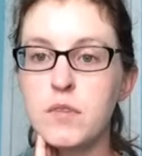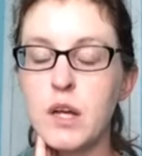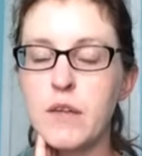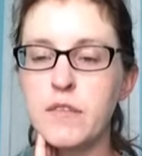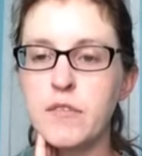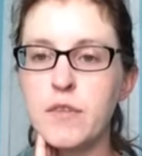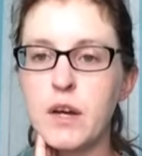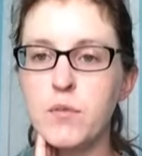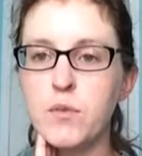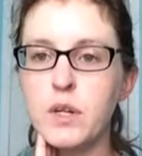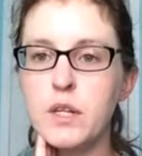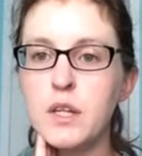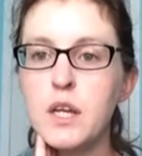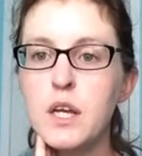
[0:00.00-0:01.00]
I'll have to find
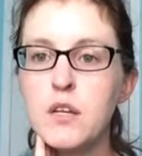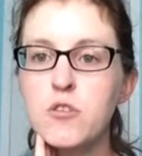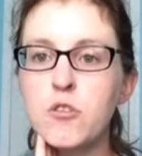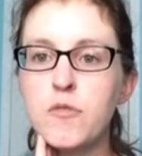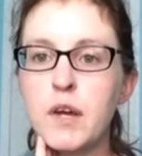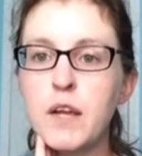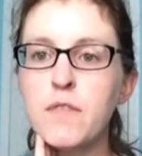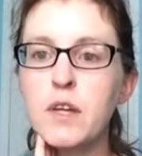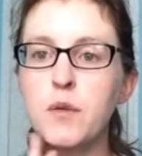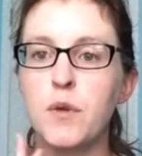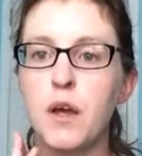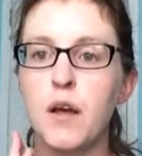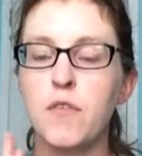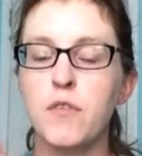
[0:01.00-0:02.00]
one. So if I can find
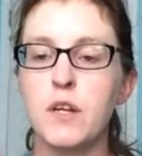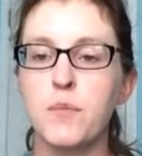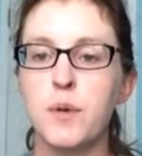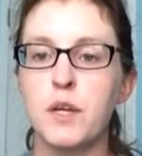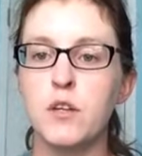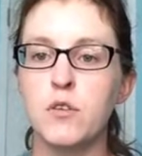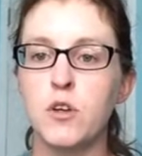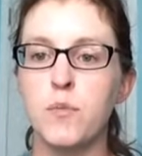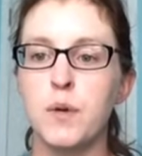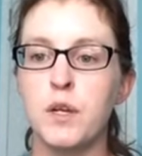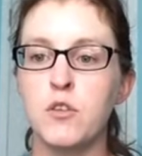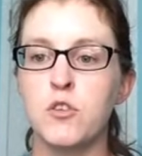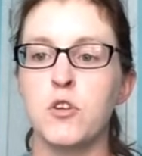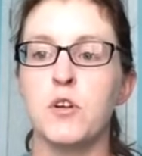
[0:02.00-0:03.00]
it, I'll find a good
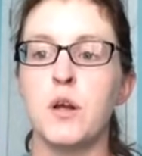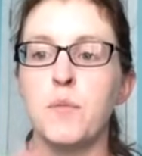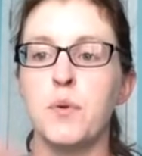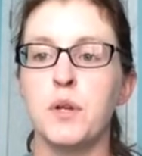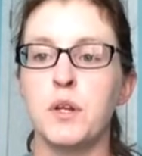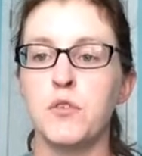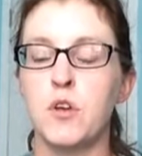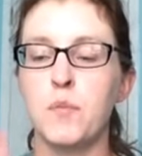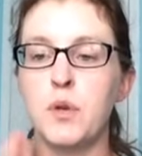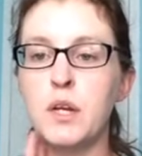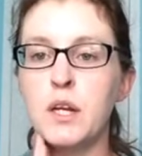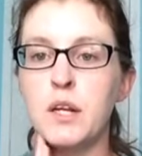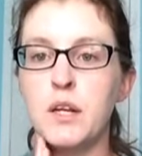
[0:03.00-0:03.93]
picture and I'll try to put it